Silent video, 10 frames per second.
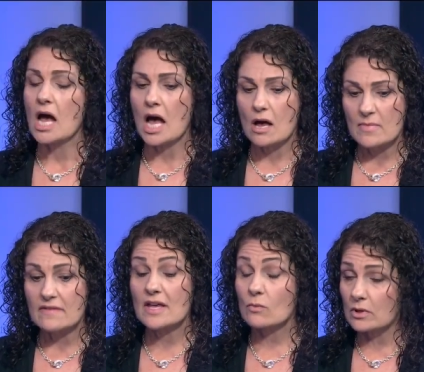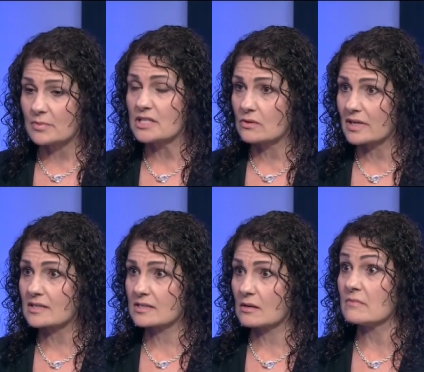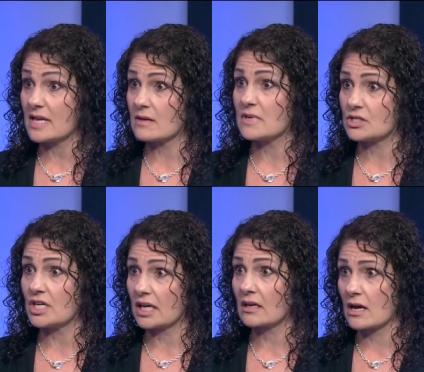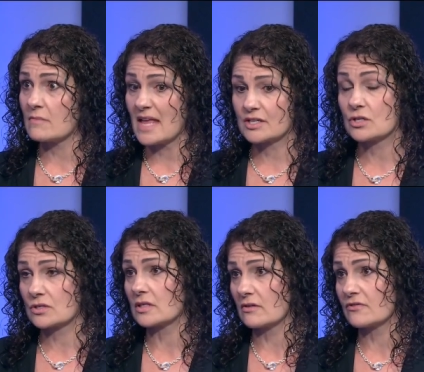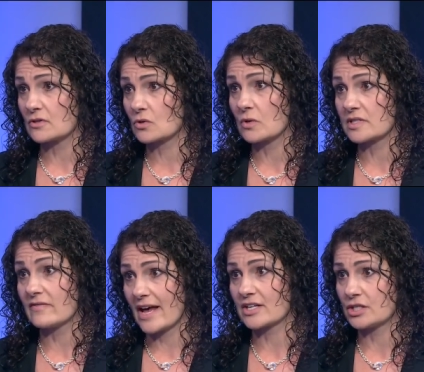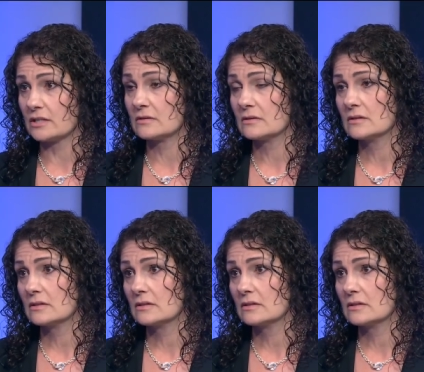Um, they will be doing some imaging. Um, that's usually the first course of action.